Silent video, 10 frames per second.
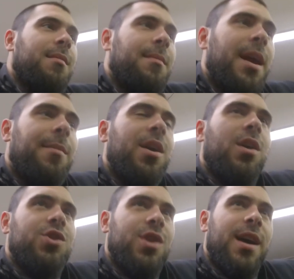Maybe
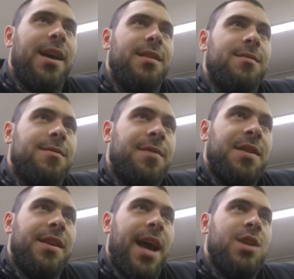I'll try and fit
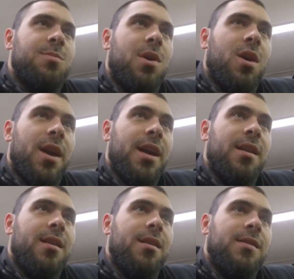the dash bar
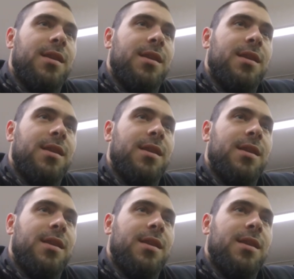in,